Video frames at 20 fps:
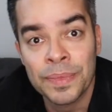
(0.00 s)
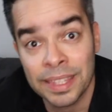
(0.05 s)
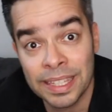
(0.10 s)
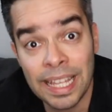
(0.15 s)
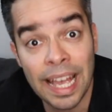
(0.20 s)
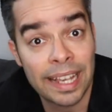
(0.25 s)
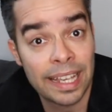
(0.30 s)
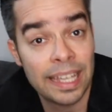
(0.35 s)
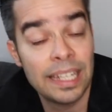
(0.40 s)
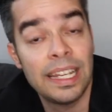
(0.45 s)

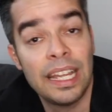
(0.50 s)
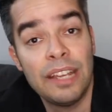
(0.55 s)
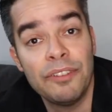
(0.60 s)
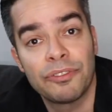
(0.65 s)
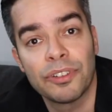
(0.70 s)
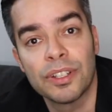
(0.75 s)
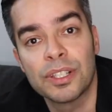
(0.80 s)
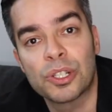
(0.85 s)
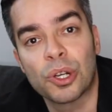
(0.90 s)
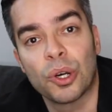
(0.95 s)
that can
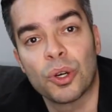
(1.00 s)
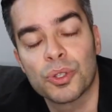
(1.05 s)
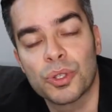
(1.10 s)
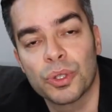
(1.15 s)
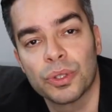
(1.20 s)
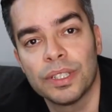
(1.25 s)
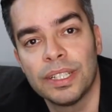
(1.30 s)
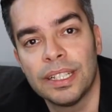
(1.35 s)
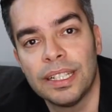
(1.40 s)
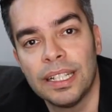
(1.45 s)
influence
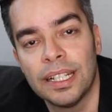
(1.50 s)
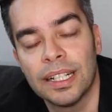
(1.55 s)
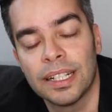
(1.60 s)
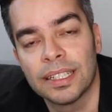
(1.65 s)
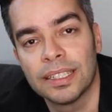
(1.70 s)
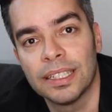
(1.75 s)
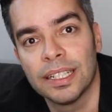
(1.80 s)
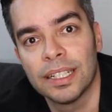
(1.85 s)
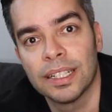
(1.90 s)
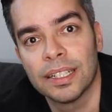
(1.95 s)
also the, uh,
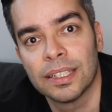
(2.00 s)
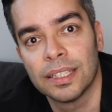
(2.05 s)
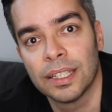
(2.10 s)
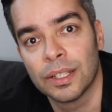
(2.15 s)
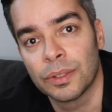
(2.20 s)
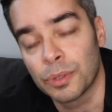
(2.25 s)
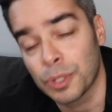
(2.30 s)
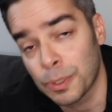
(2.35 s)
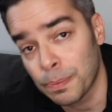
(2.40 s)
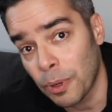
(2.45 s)
the,
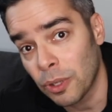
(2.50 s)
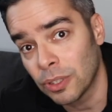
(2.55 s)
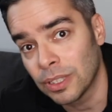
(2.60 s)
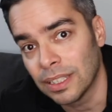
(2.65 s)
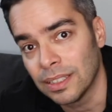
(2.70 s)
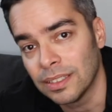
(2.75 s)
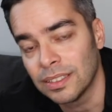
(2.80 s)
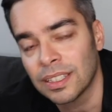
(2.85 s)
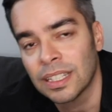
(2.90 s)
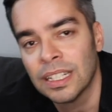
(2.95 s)
the
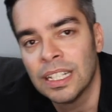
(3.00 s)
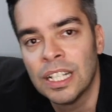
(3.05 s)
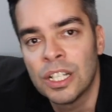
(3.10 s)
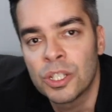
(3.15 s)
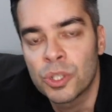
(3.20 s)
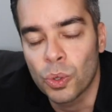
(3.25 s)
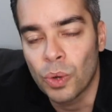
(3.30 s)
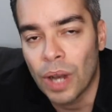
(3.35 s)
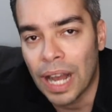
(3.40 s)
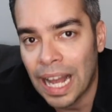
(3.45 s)
respondent.
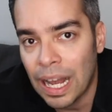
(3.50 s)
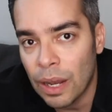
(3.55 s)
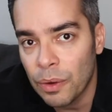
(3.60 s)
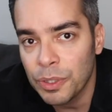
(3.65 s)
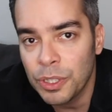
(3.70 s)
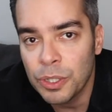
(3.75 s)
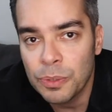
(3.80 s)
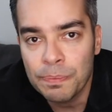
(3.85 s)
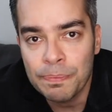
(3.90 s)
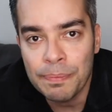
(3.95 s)
So how
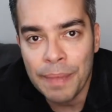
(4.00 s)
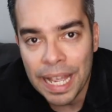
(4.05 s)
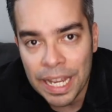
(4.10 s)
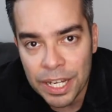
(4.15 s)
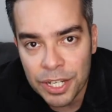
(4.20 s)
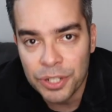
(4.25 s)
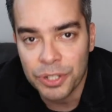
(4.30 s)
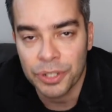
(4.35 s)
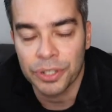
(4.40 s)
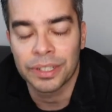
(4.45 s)
you
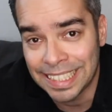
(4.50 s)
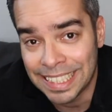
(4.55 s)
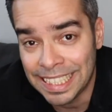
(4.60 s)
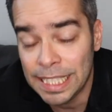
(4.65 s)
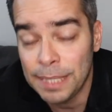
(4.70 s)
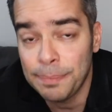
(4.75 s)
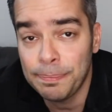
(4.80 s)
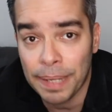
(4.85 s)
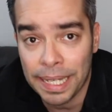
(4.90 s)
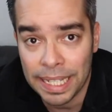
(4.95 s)
measure
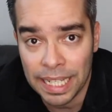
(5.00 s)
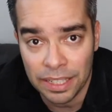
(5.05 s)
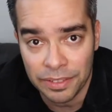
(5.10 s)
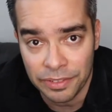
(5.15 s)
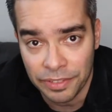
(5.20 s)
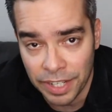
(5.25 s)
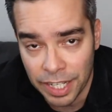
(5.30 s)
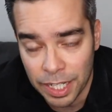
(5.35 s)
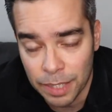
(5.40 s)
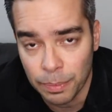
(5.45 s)
dependent
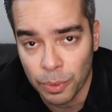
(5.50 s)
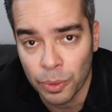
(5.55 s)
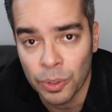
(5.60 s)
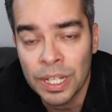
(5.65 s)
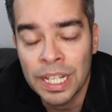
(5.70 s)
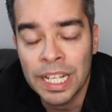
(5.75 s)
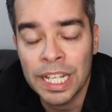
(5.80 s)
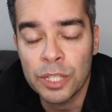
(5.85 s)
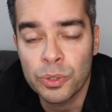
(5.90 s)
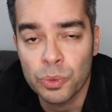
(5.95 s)
variable
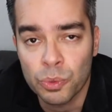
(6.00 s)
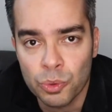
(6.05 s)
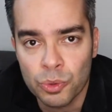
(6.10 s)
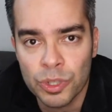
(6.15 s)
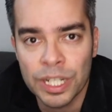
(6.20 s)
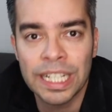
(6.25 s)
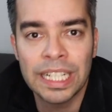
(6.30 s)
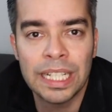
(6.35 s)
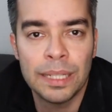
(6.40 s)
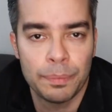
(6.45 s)
is
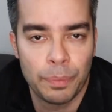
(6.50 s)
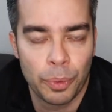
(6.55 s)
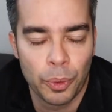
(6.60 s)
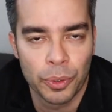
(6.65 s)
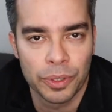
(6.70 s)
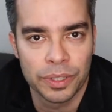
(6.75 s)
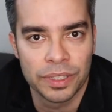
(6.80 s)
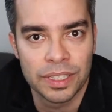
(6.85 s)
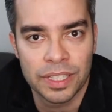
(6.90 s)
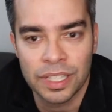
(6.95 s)
really
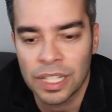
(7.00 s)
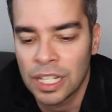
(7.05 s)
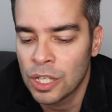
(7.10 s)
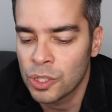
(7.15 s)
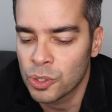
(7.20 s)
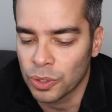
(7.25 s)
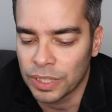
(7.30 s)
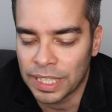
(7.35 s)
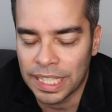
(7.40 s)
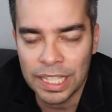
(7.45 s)
important.
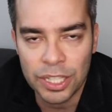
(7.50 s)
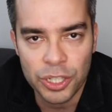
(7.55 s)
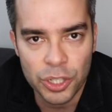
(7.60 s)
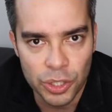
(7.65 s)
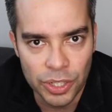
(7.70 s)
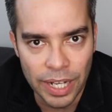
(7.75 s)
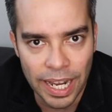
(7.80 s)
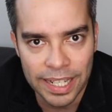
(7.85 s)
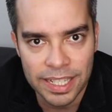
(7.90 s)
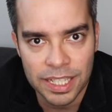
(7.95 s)
So the
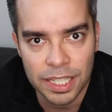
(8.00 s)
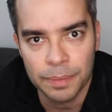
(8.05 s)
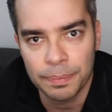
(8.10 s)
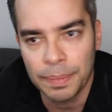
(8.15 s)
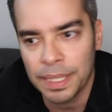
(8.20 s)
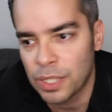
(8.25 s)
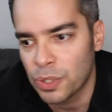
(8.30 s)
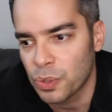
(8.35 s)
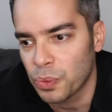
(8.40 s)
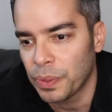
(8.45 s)
interaction
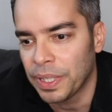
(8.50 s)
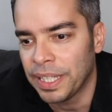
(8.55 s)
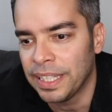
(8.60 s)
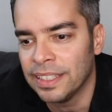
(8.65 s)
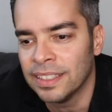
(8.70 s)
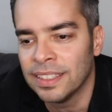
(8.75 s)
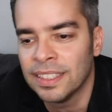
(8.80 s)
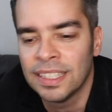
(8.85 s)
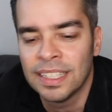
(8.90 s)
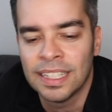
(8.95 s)

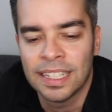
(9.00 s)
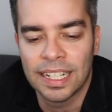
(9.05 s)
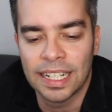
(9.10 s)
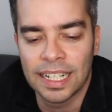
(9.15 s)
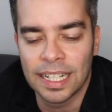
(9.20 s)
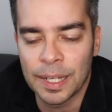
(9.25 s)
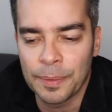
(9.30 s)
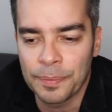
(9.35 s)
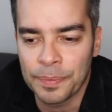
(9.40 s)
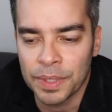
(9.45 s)
between
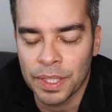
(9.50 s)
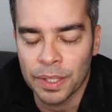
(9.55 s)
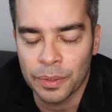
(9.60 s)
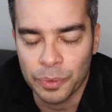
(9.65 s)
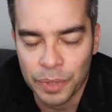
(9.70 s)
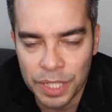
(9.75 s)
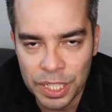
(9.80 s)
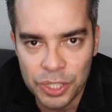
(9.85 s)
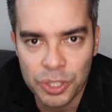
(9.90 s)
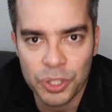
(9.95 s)
um, the
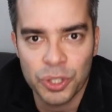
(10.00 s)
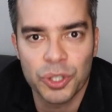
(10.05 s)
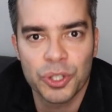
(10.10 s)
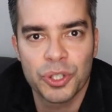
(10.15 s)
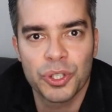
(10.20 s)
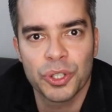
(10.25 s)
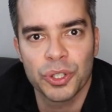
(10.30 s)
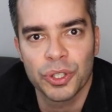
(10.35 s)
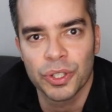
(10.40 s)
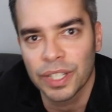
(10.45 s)

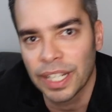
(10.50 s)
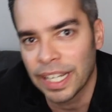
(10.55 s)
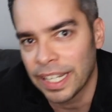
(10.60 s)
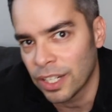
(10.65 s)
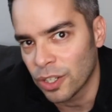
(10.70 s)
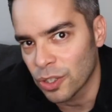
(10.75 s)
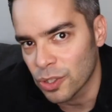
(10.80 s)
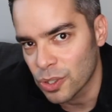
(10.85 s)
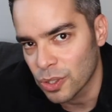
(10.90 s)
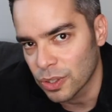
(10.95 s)
researcher and
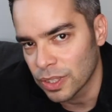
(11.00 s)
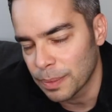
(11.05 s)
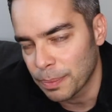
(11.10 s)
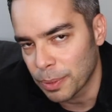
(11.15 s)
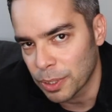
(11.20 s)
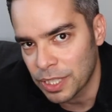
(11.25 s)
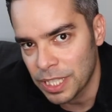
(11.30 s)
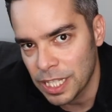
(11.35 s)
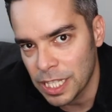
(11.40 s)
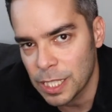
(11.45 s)
also the
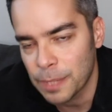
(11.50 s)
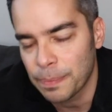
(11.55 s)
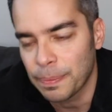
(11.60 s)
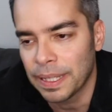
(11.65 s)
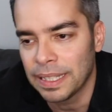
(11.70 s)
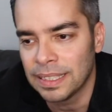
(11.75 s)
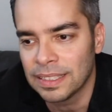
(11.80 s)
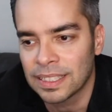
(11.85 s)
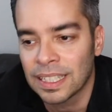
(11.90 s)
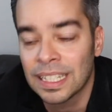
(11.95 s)

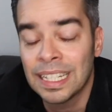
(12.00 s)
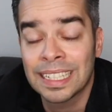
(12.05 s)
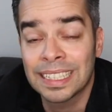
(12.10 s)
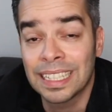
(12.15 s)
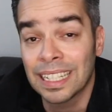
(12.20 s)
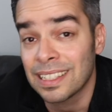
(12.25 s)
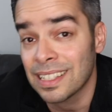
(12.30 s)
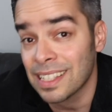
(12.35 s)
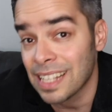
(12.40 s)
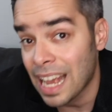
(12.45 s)
participant,
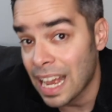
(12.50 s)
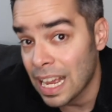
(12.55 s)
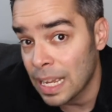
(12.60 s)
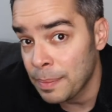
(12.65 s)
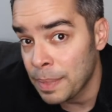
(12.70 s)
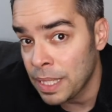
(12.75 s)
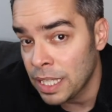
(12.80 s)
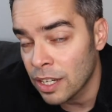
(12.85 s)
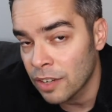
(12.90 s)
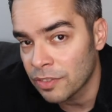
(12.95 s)
the
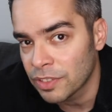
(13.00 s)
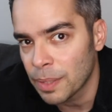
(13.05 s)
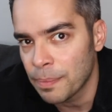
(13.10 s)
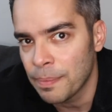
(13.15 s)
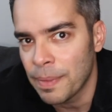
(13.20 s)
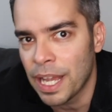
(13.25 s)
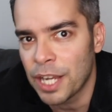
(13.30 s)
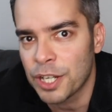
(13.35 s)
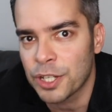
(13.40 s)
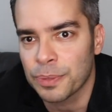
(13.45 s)
timing of the
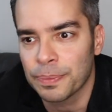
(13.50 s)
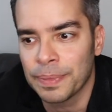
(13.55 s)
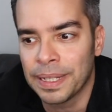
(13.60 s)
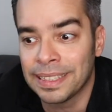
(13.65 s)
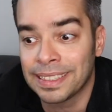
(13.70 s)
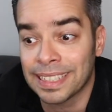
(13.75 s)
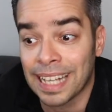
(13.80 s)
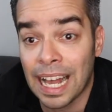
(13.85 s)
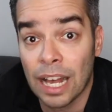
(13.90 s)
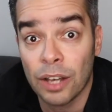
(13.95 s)

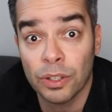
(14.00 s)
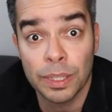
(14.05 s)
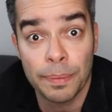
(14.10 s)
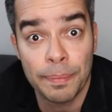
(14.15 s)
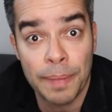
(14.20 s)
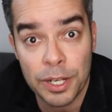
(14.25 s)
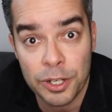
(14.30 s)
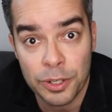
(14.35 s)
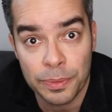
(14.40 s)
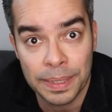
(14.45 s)
measurement, how the
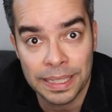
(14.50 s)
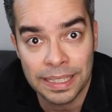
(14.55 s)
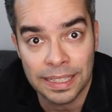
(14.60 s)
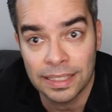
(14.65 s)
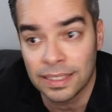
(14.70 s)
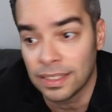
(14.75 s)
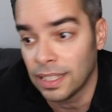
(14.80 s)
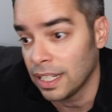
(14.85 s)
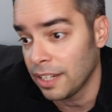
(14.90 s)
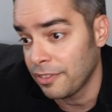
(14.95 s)
measurement
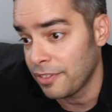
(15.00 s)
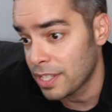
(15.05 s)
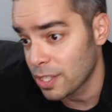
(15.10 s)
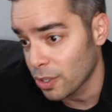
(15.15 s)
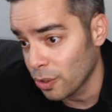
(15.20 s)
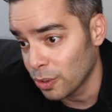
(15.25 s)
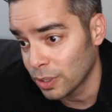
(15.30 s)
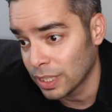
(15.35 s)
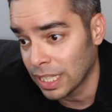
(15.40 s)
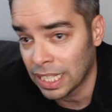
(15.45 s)
is done, if it's
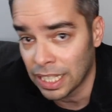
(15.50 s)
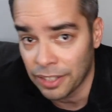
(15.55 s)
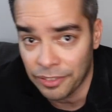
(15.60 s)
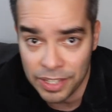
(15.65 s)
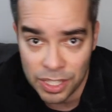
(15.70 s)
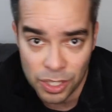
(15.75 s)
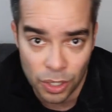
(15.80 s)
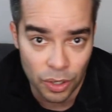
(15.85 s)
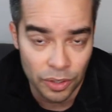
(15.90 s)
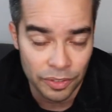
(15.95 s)
online, if
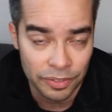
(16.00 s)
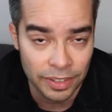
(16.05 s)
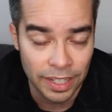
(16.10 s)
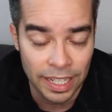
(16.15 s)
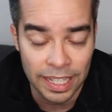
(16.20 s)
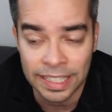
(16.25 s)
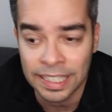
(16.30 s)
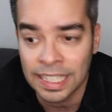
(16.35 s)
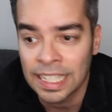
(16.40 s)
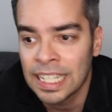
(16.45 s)
it's
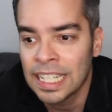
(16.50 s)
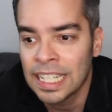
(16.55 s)
offline,